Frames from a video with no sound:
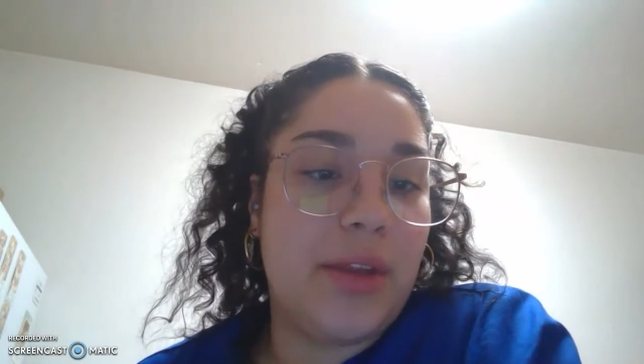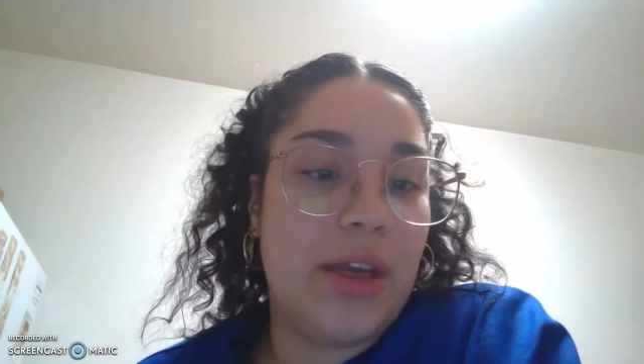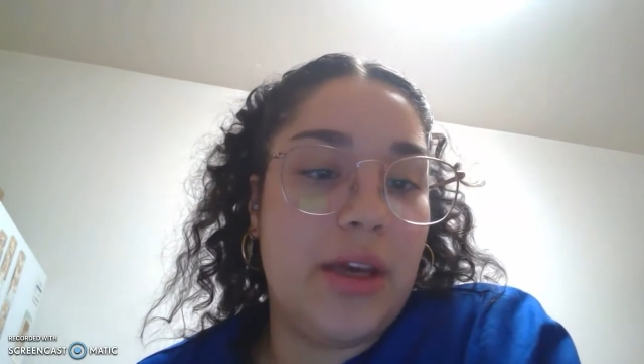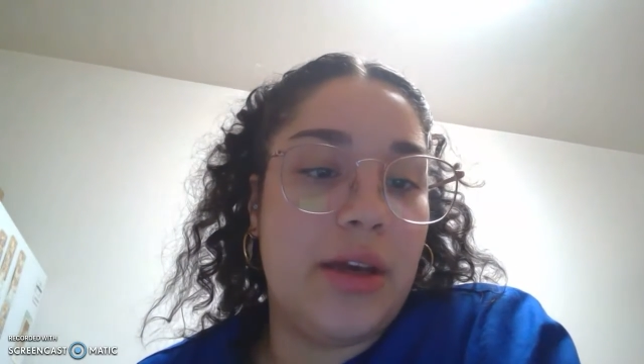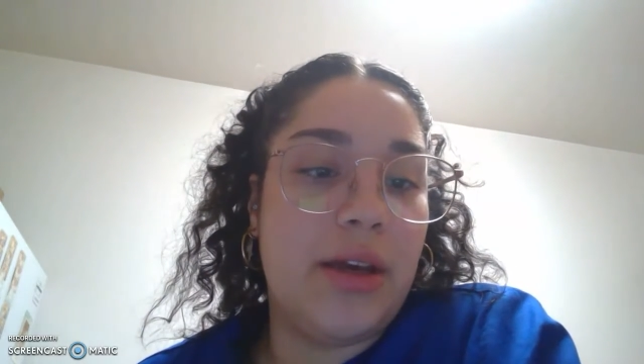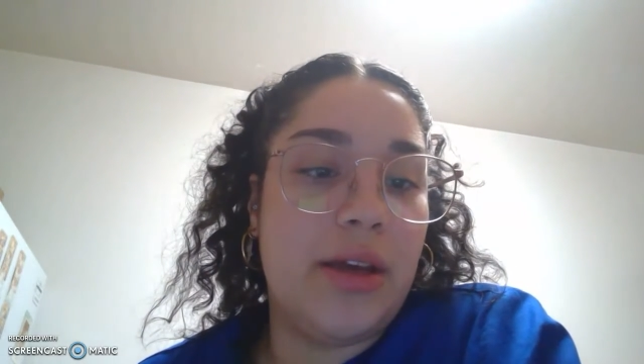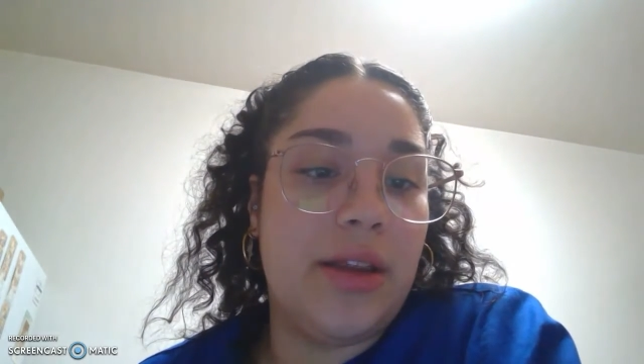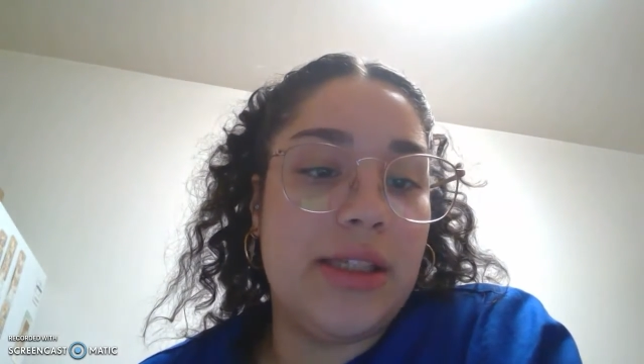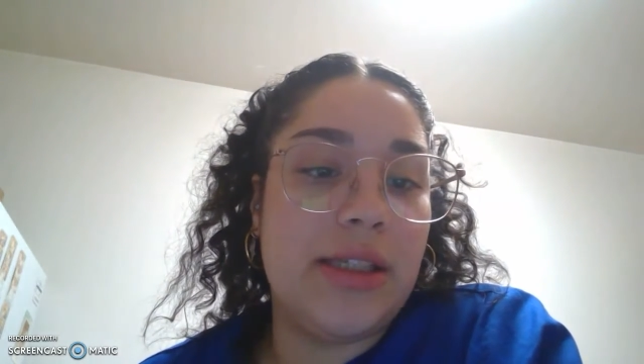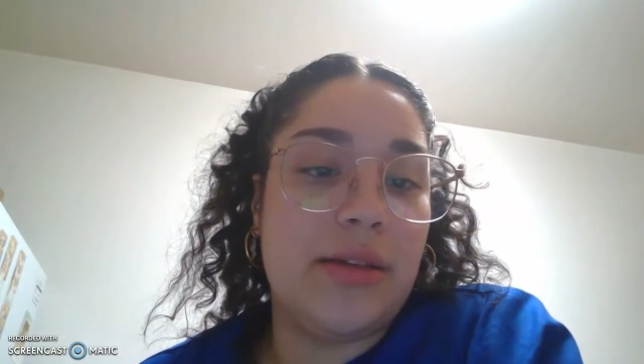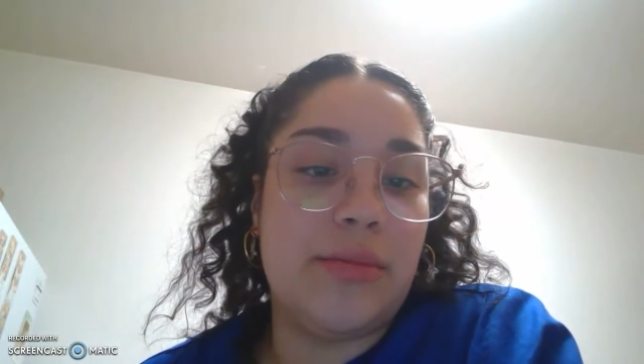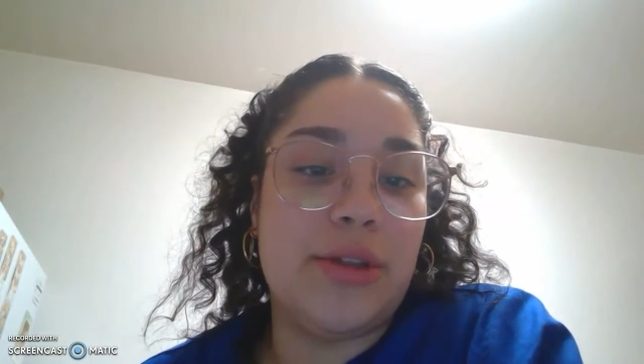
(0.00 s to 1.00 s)
And
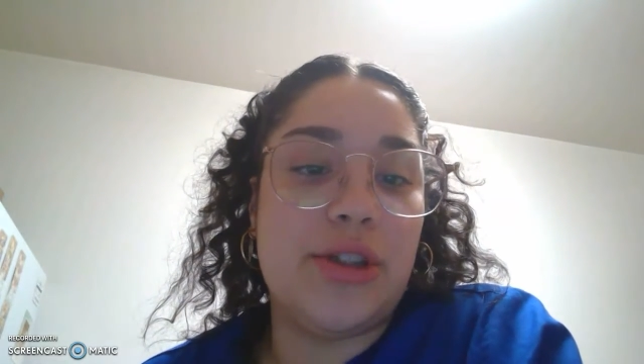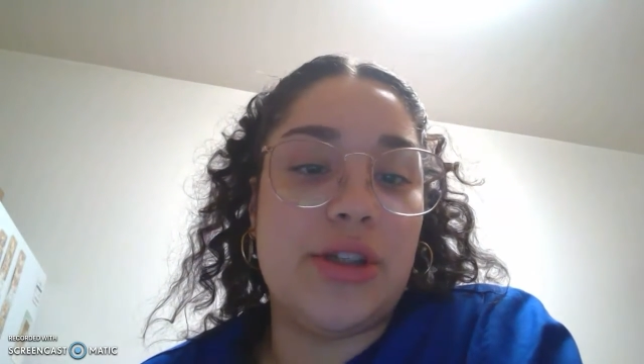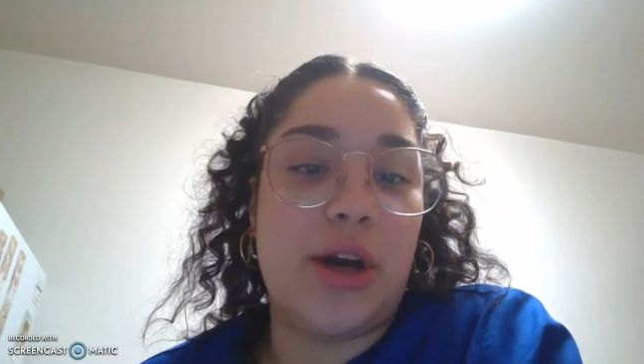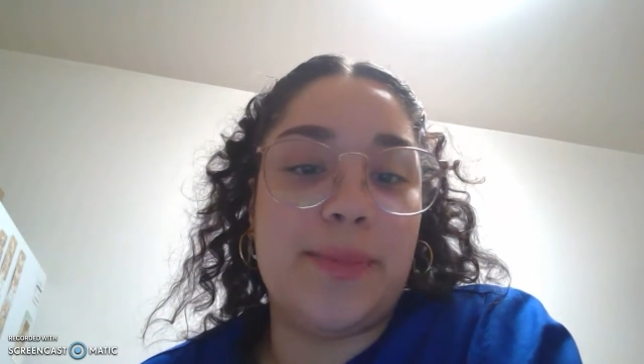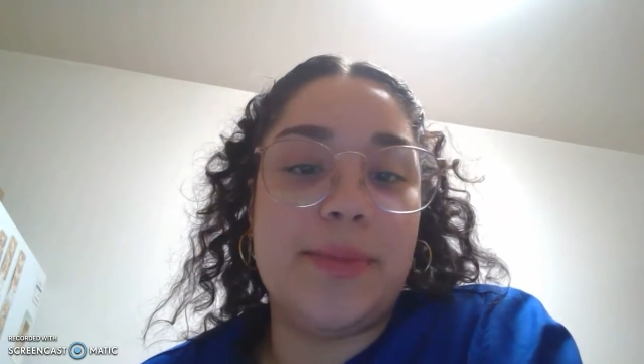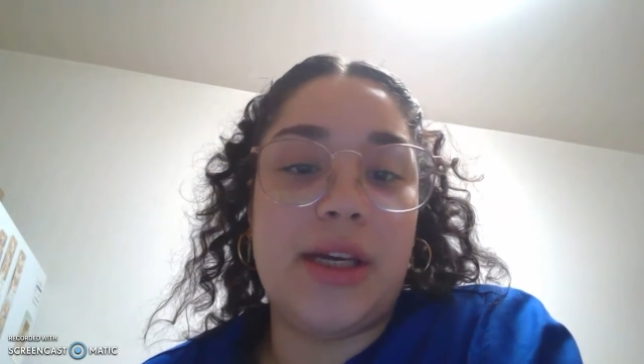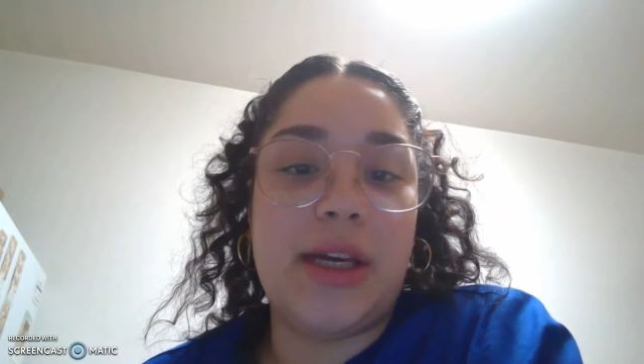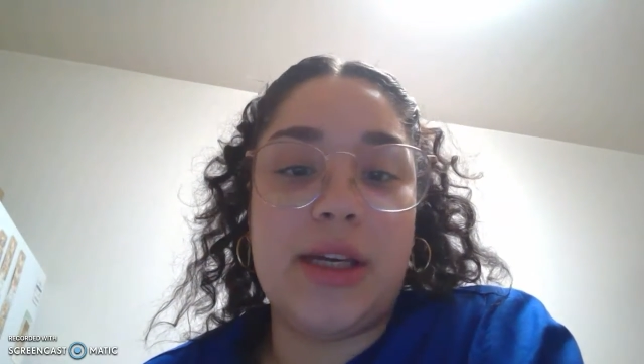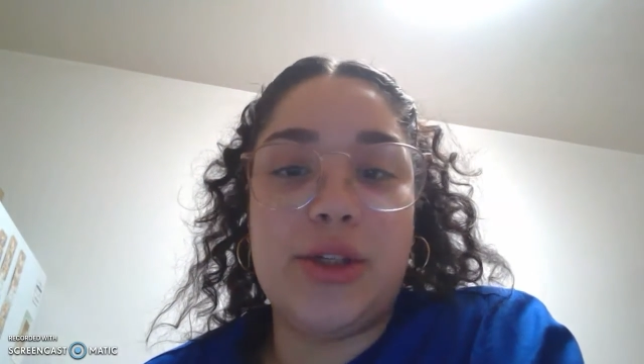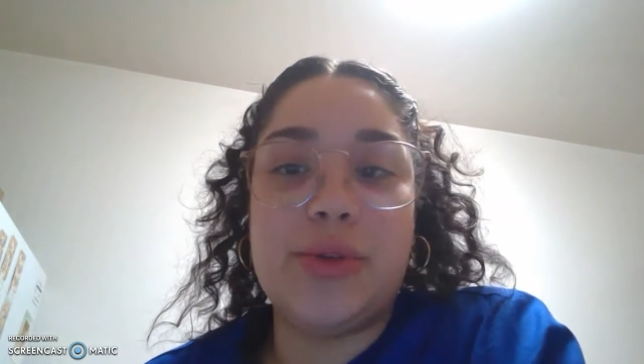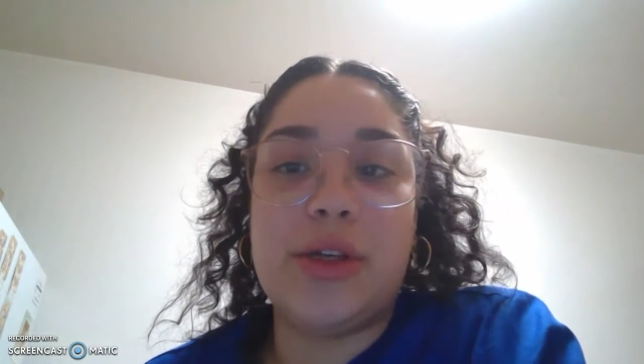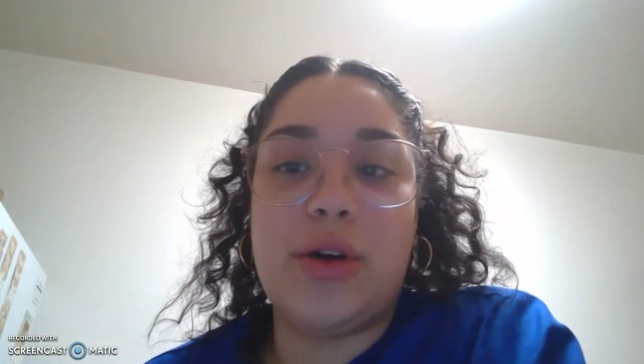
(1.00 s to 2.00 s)
these images are
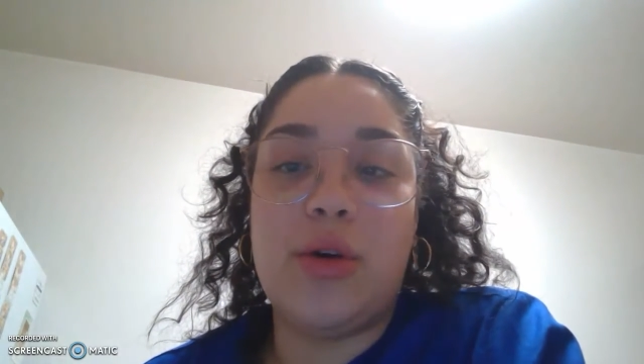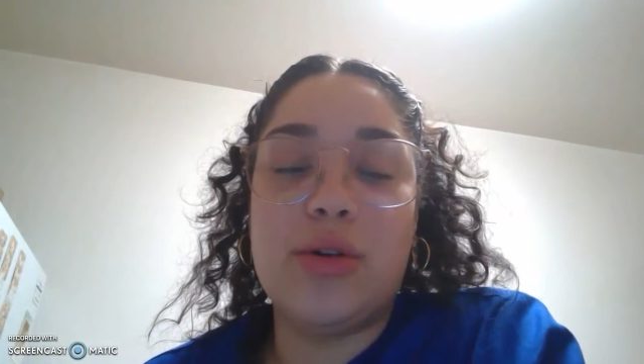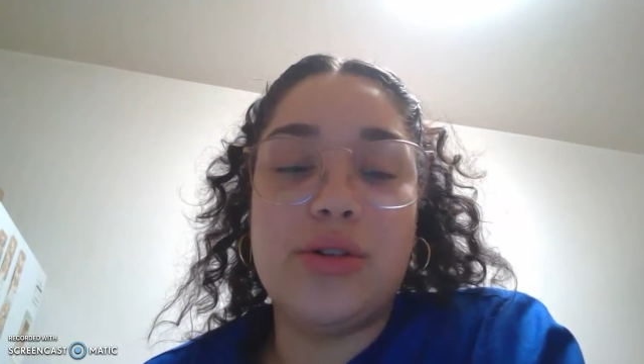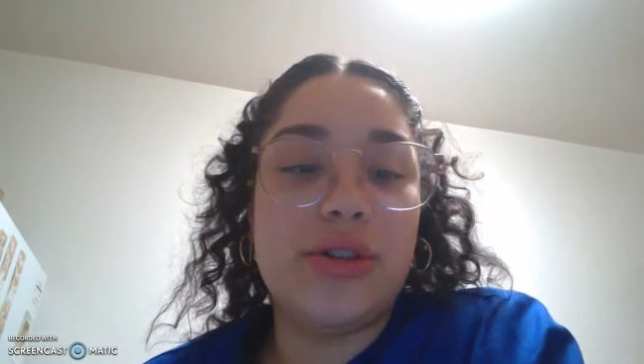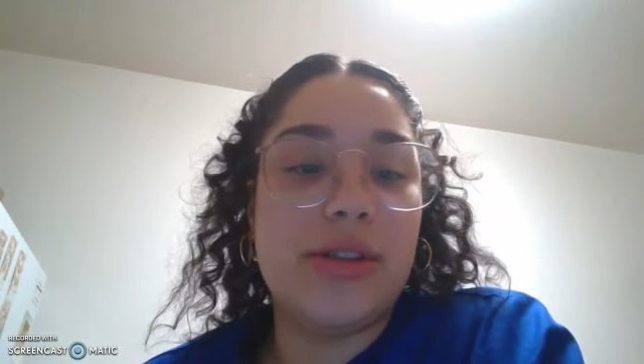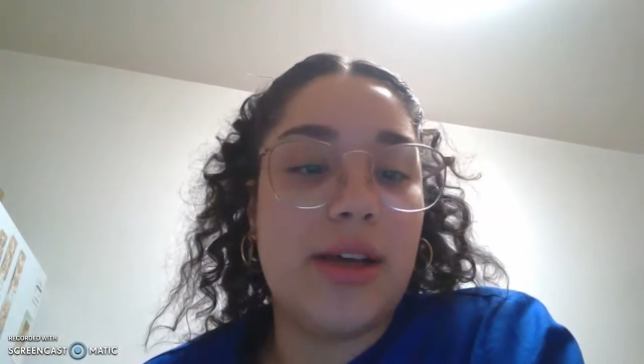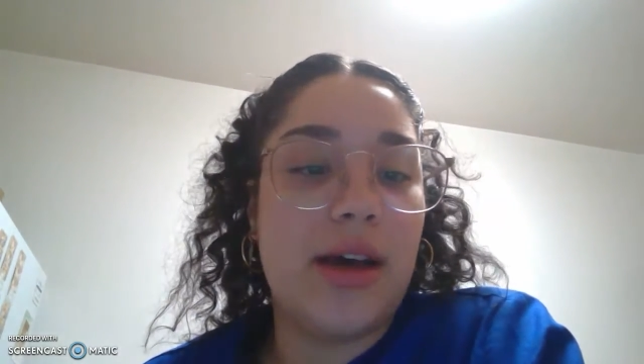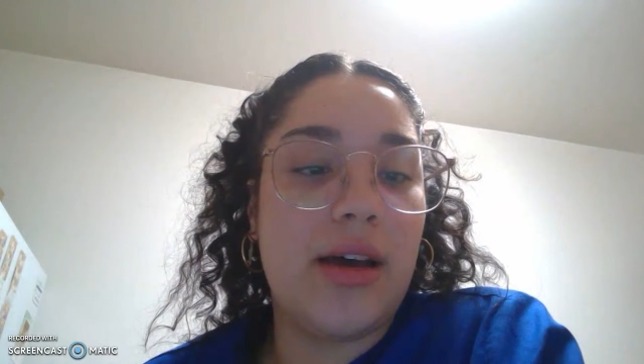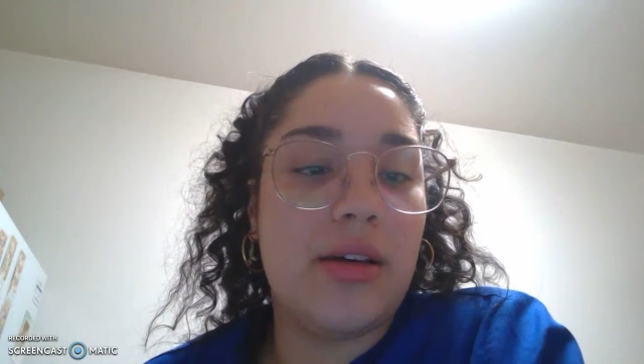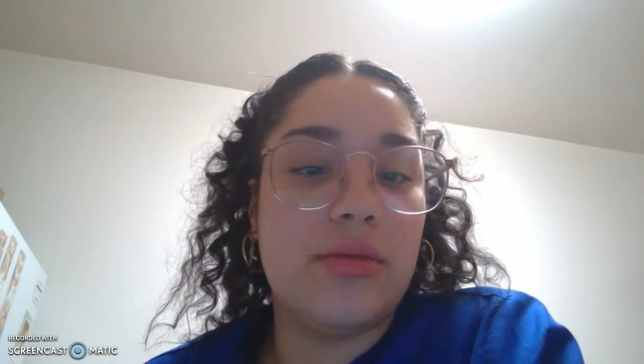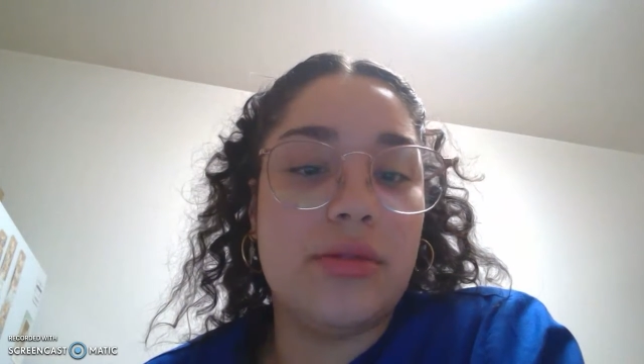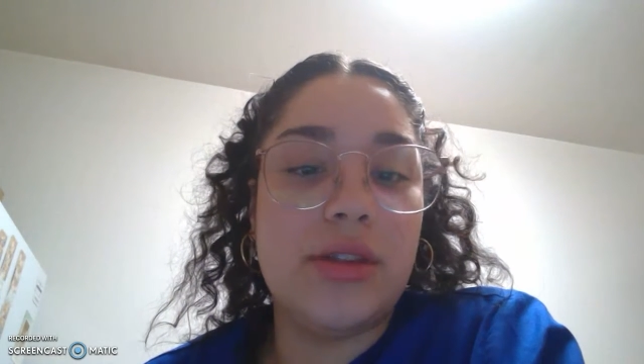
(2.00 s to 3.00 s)
obtained using
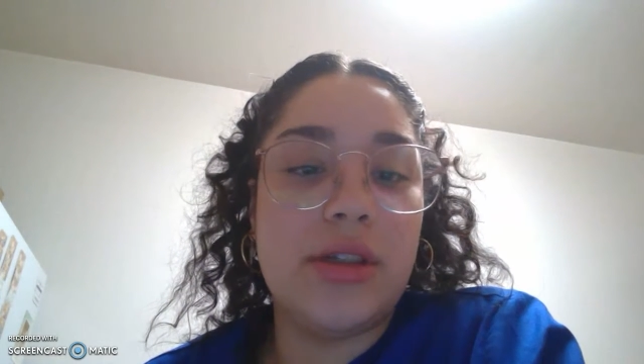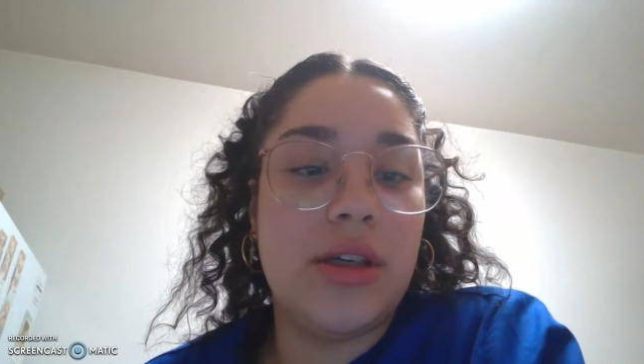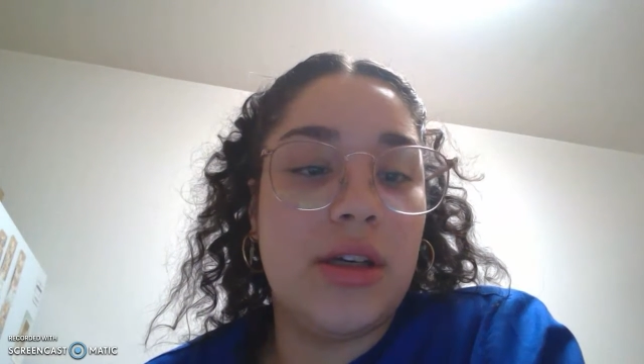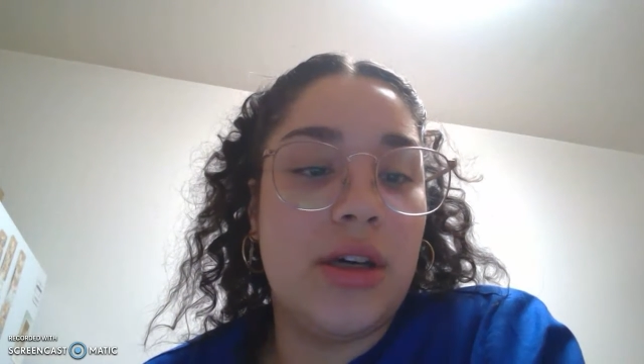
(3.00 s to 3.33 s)
ultrasound